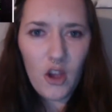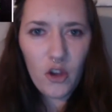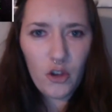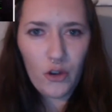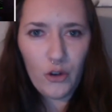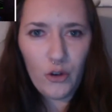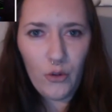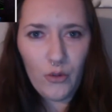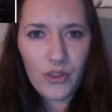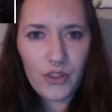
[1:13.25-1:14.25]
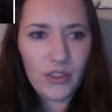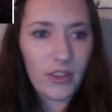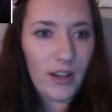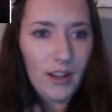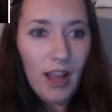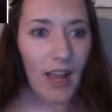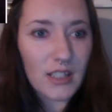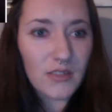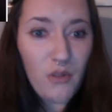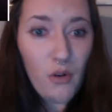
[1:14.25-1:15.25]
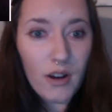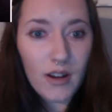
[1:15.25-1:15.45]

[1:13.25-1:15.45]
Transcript: who the last four